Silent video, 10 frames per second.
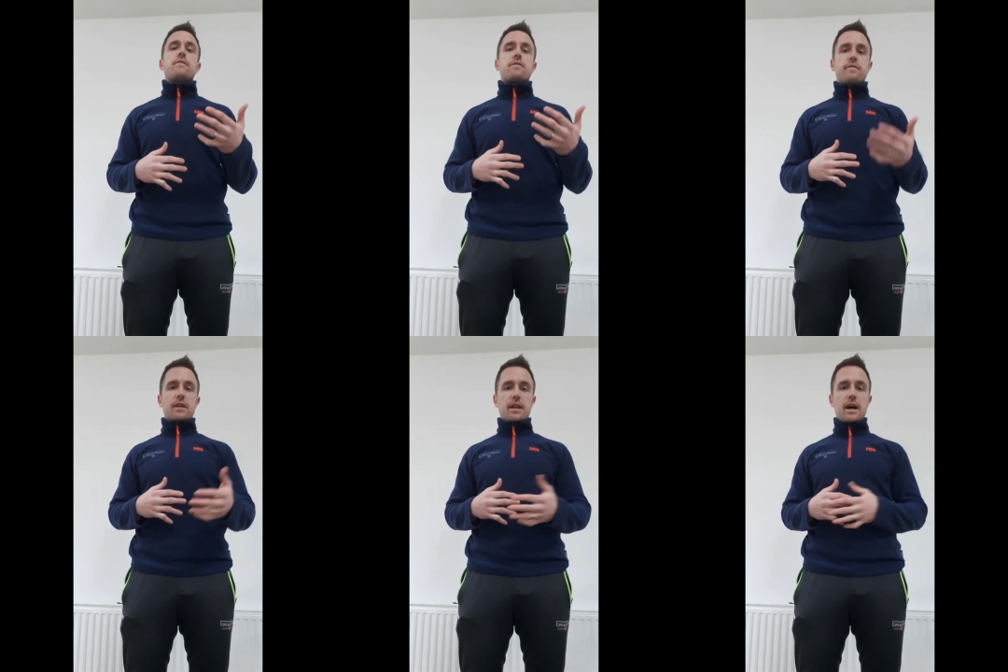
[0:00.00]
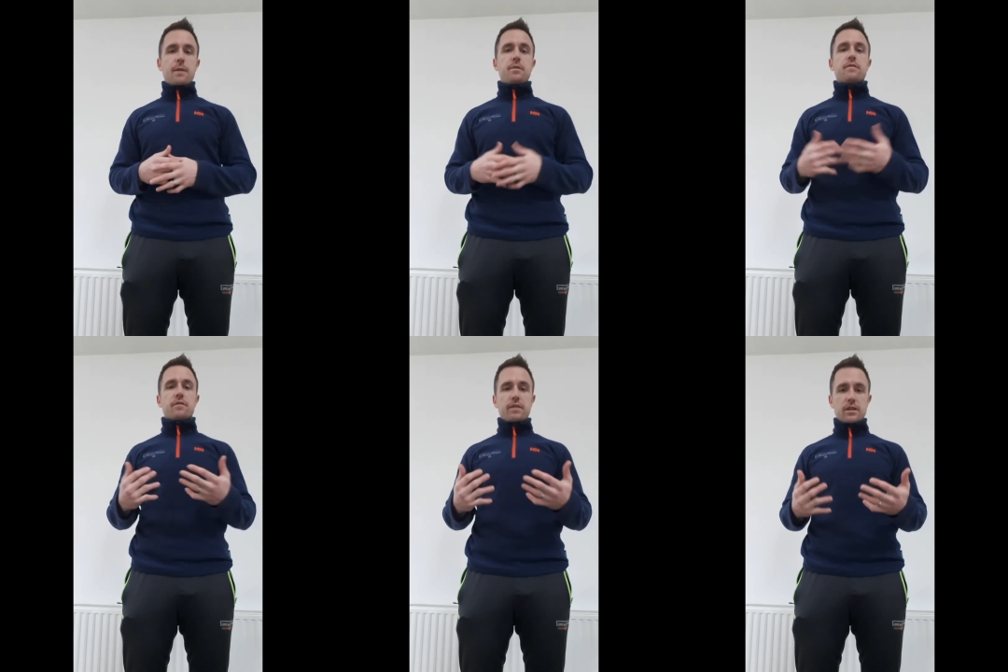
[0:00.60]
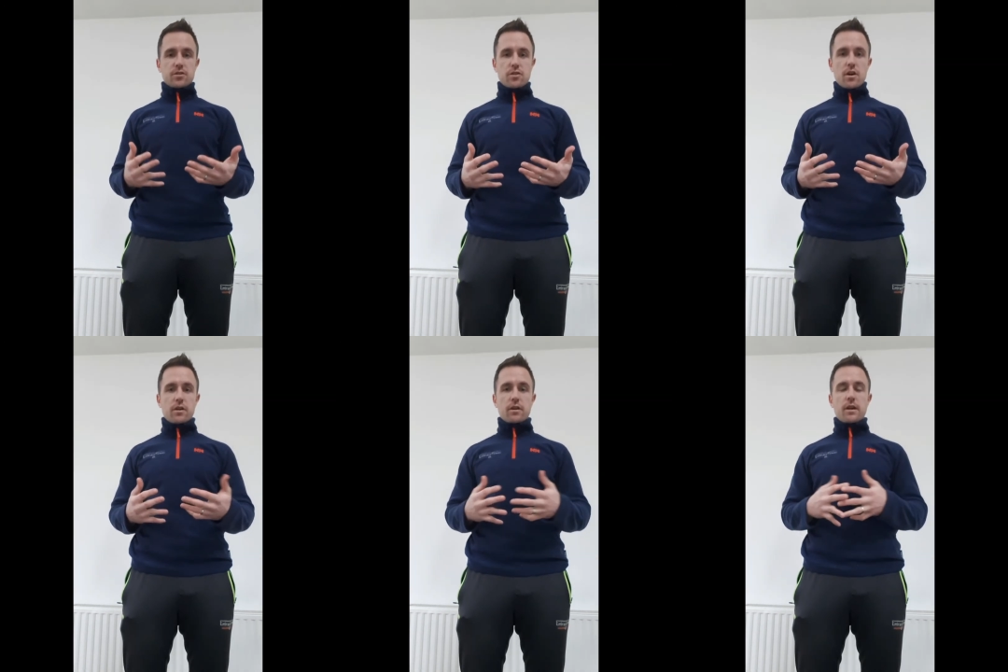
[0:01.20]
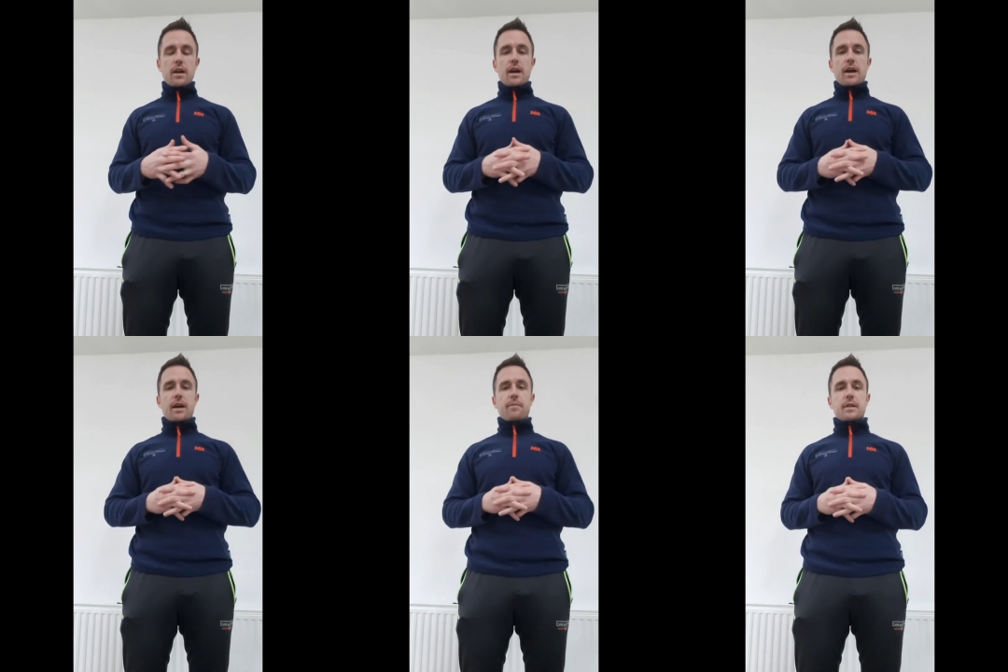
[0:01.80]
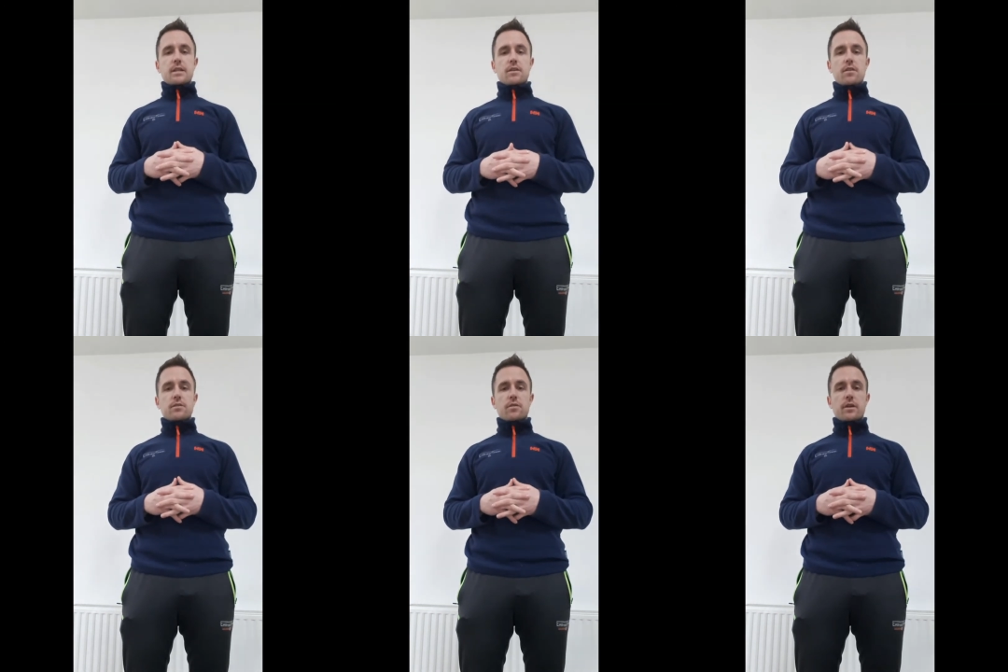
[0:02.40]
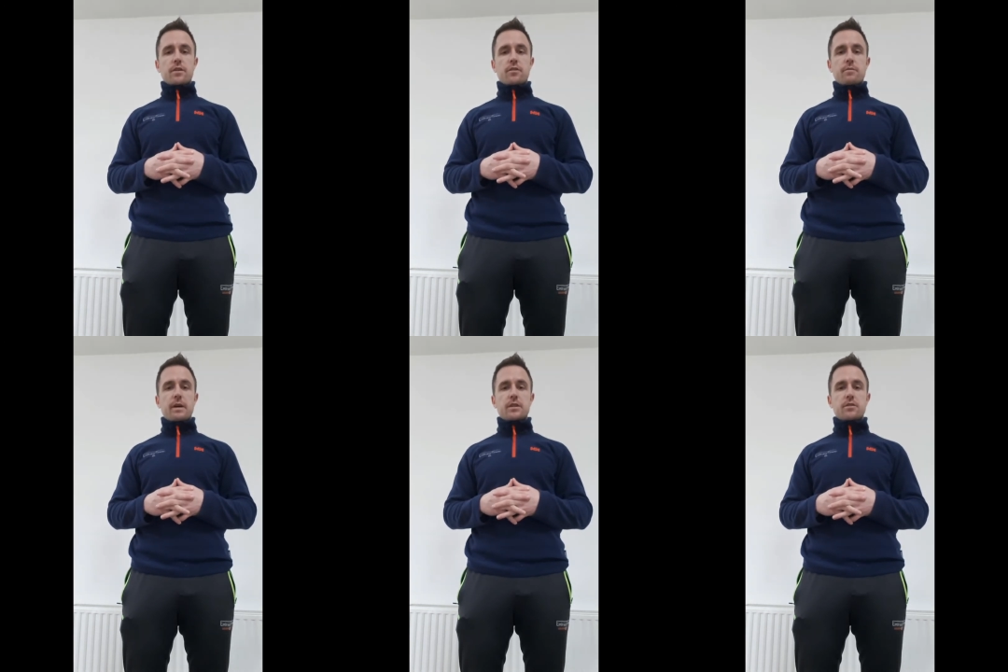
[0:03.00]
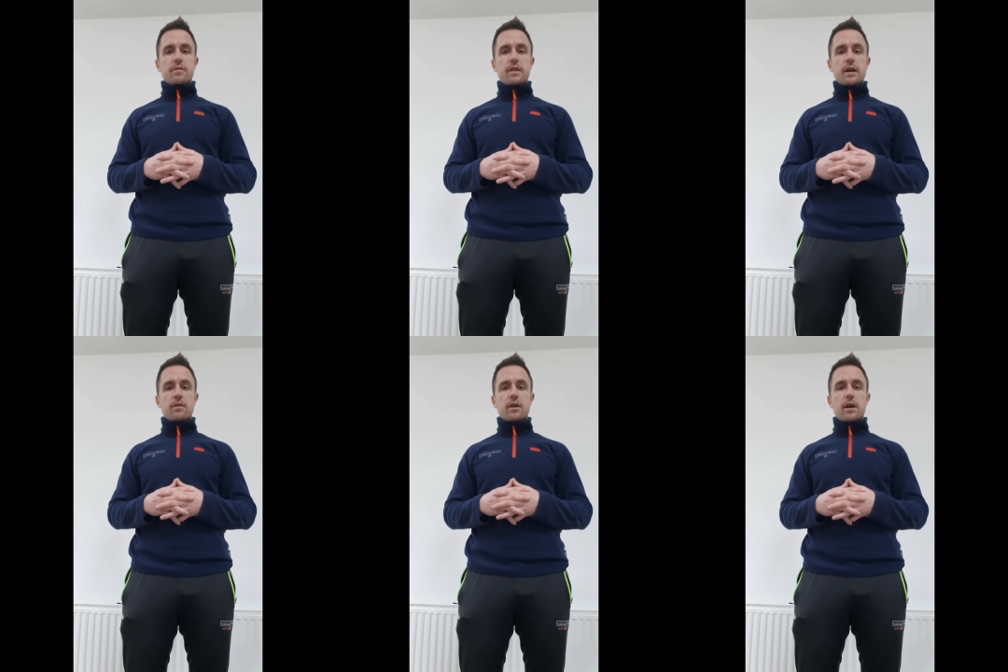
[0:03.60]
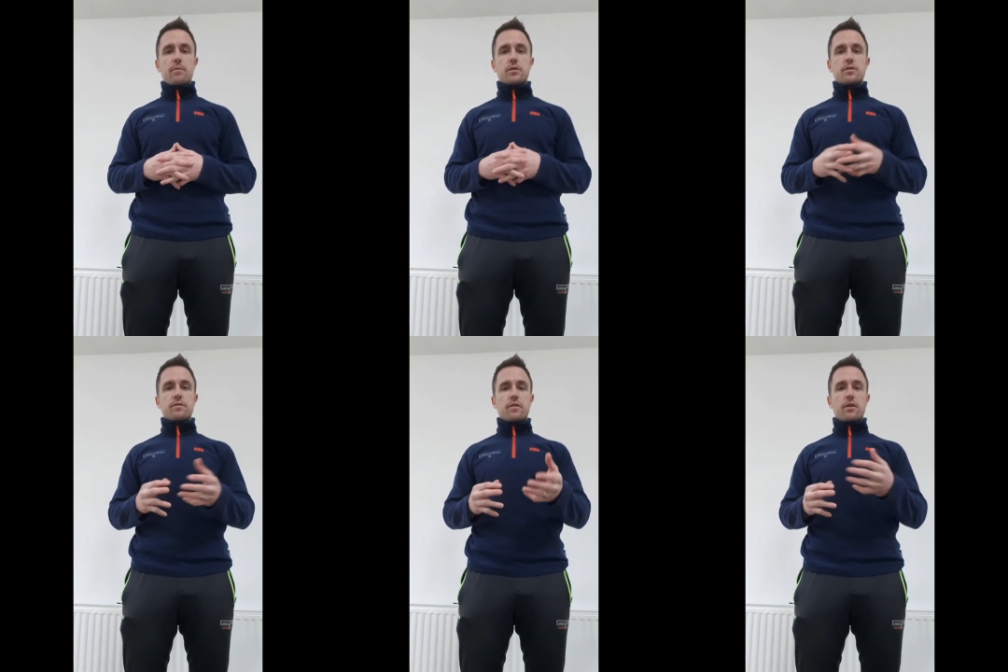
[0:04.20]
if you're feeling happy, if you're feeling stronger, and um, that's also another measure of that. Okay, but just for